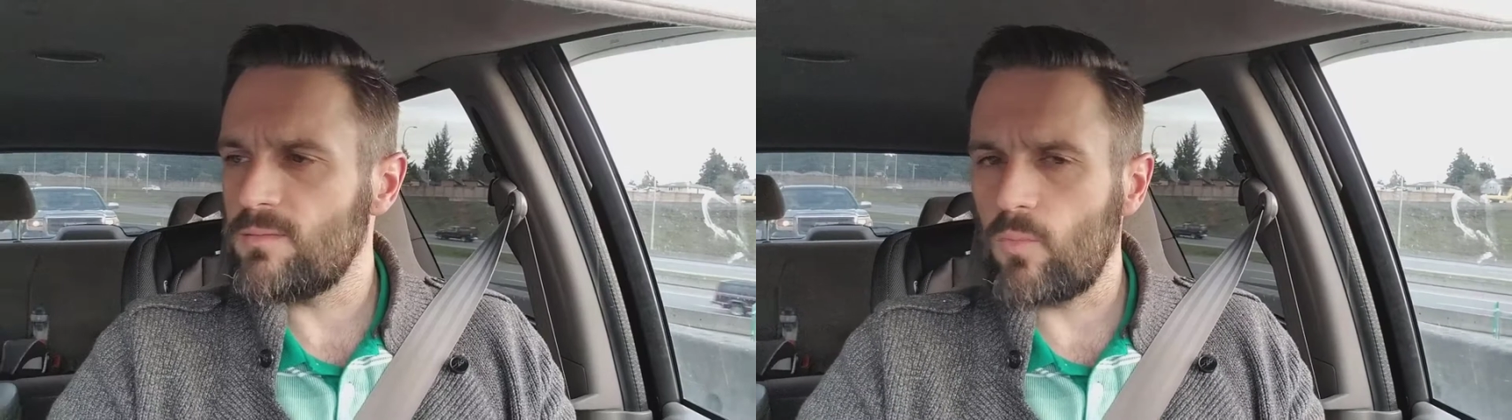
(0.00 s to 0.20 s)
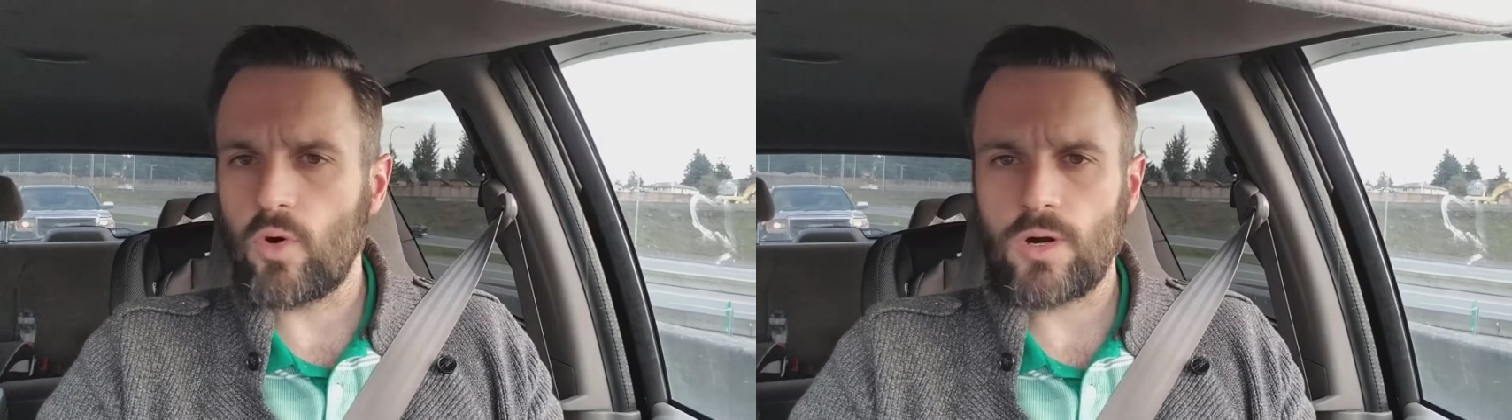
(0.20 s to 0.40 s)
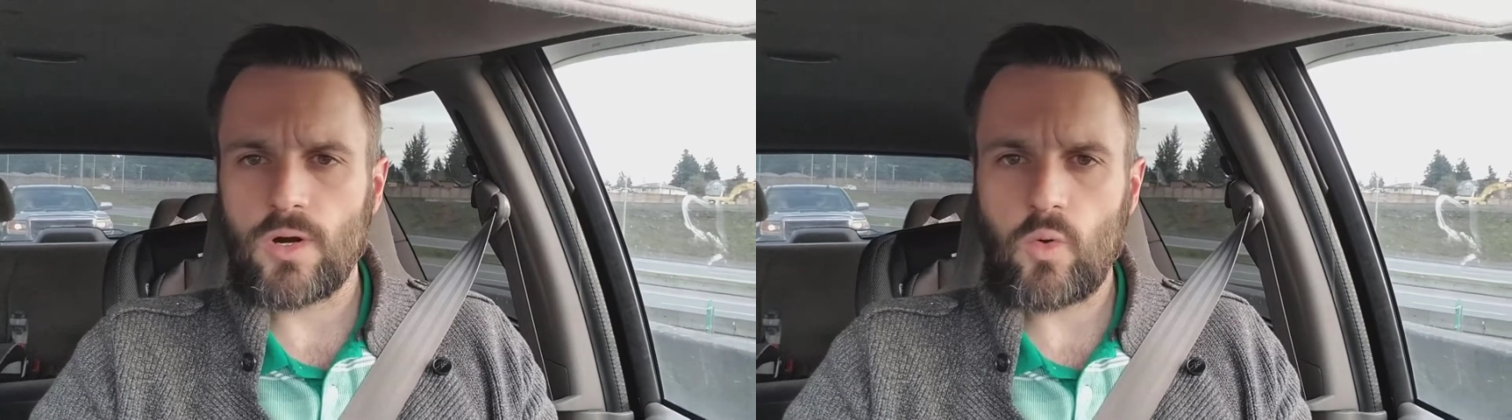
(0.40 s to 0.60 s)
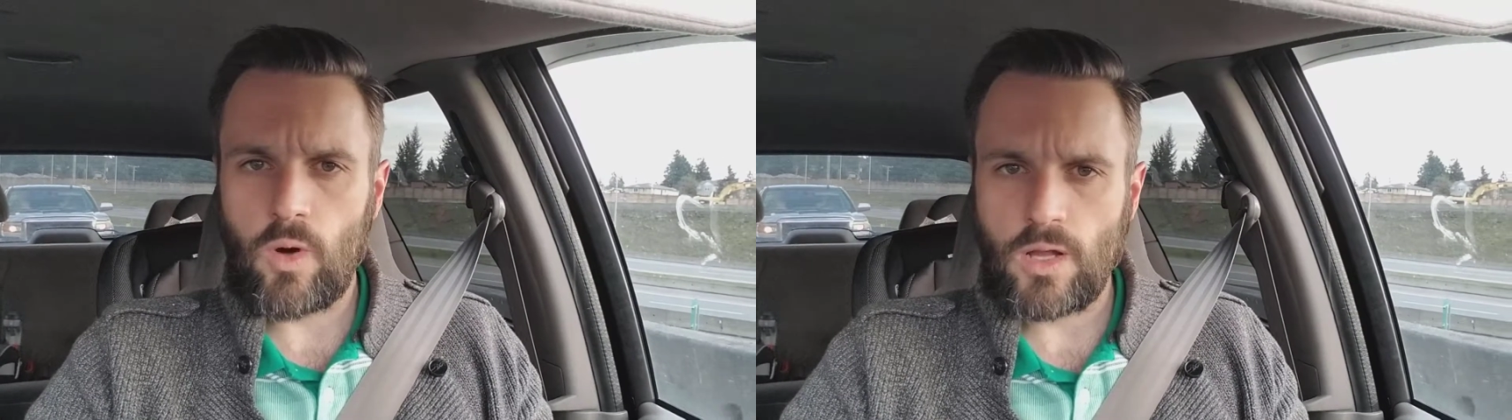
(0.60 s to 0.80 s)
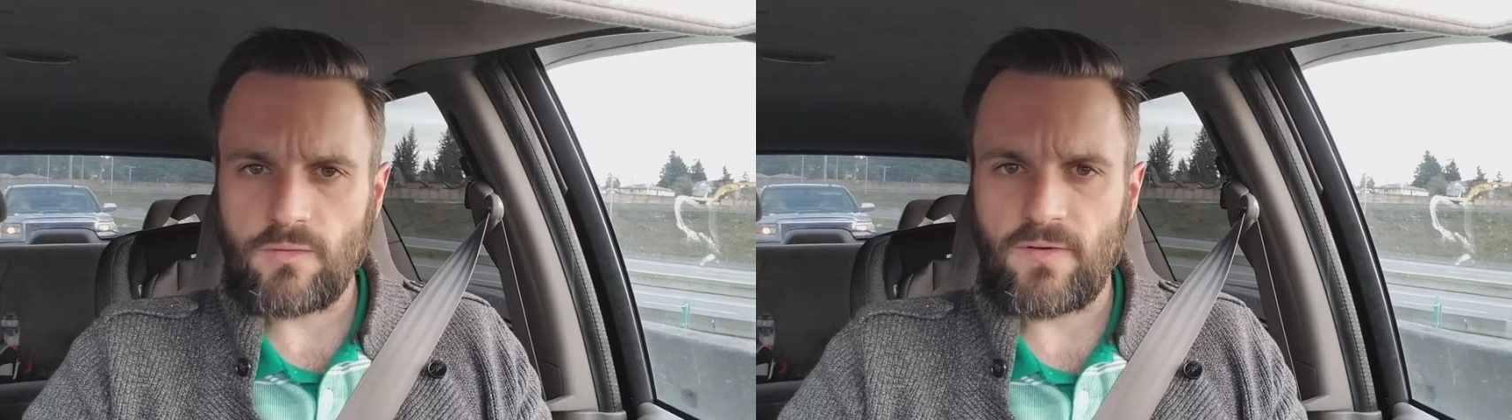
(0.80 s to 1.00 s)
more
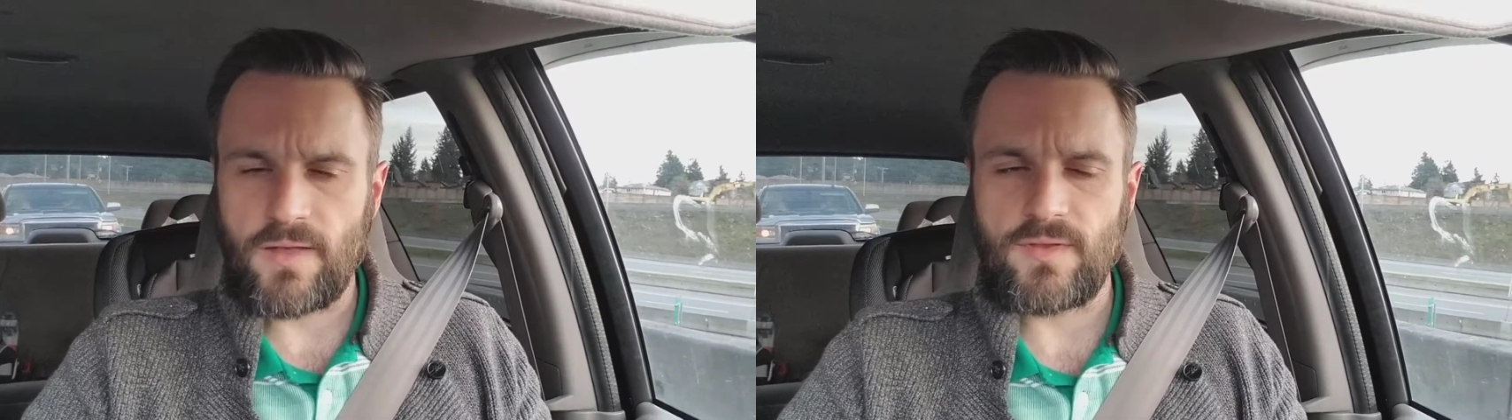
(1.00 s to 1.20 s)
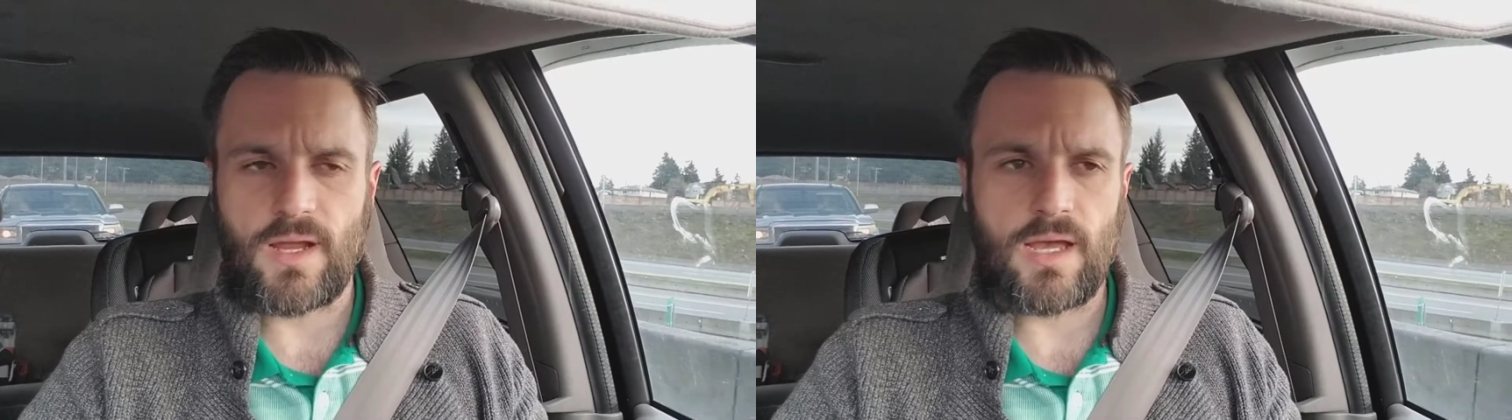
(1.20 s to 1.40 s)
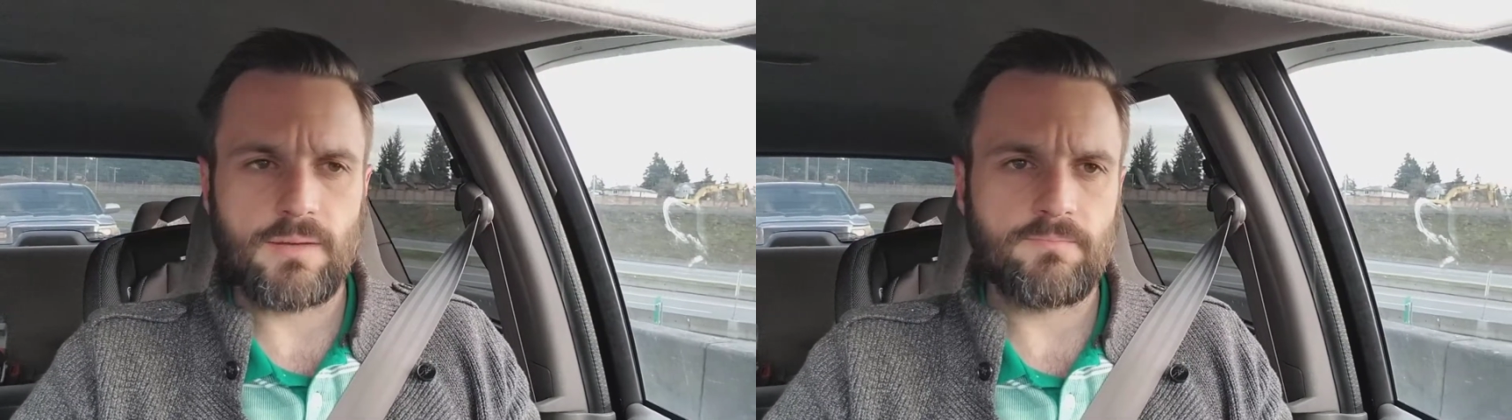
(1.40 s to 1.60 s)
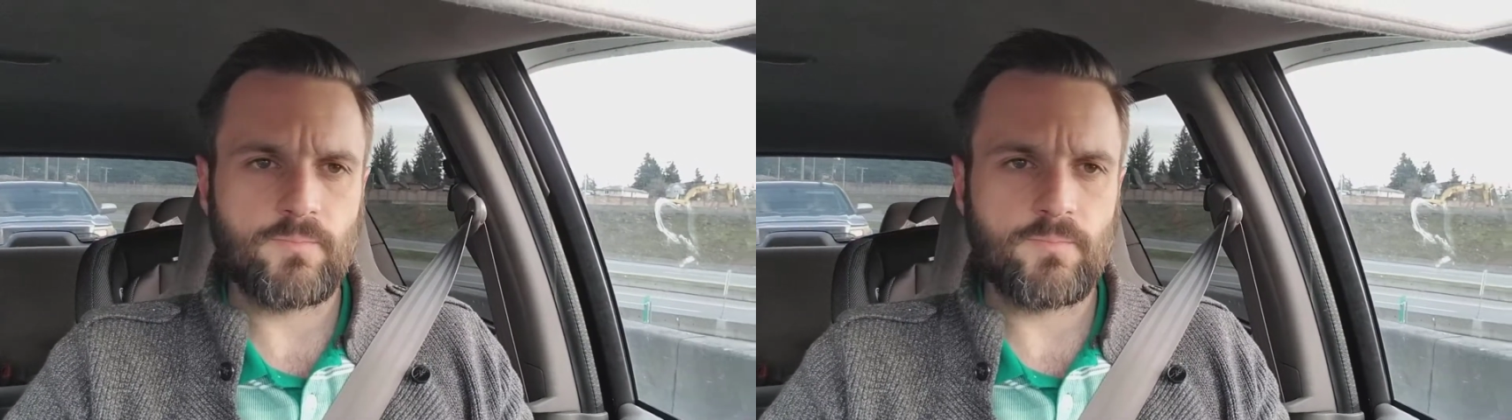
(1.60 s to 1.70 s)
qualified than I.